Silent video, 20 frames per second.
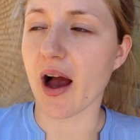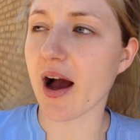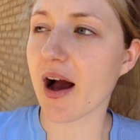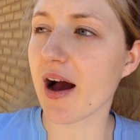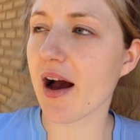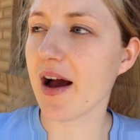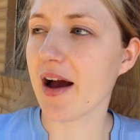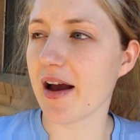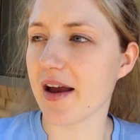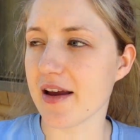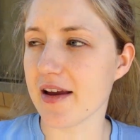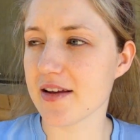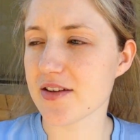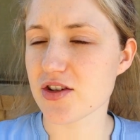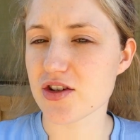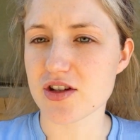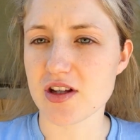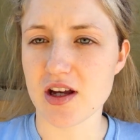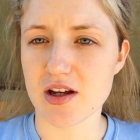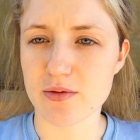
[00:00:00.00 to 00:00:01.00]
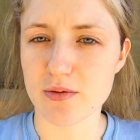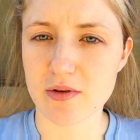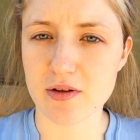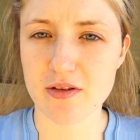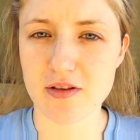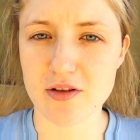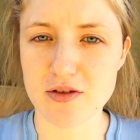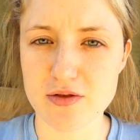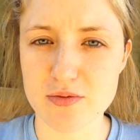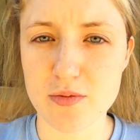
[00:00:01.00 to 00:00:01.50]
I just had one
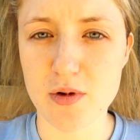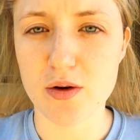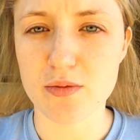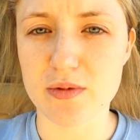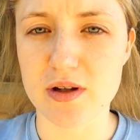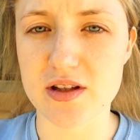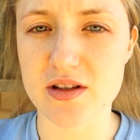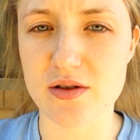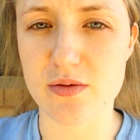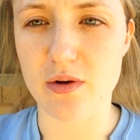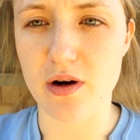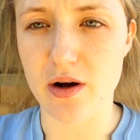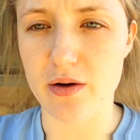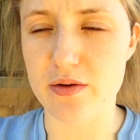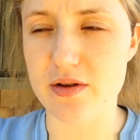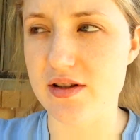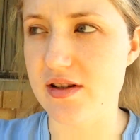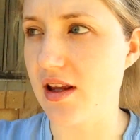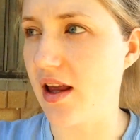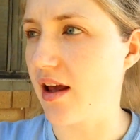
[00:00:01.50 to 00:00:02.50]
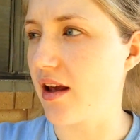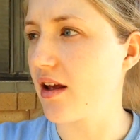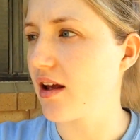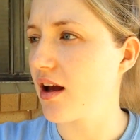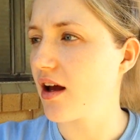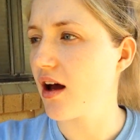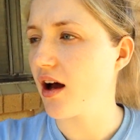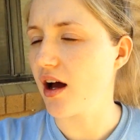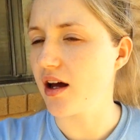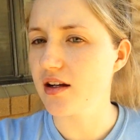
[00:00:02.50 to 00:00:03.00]
of those moments where I was like,
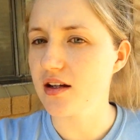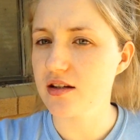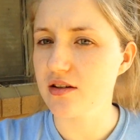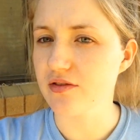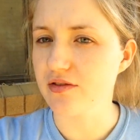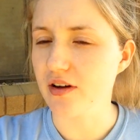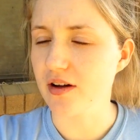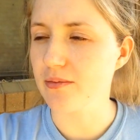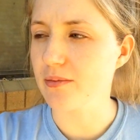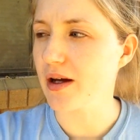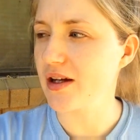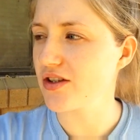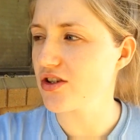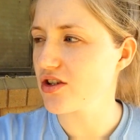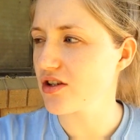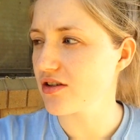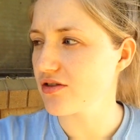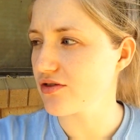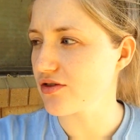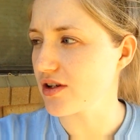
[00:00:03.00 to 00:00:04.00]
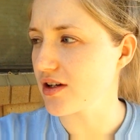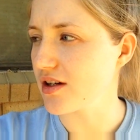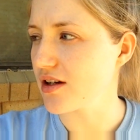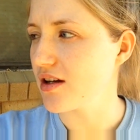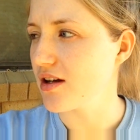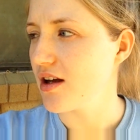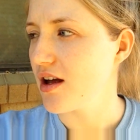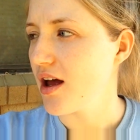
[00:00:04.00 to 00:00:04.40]
I need to find my children.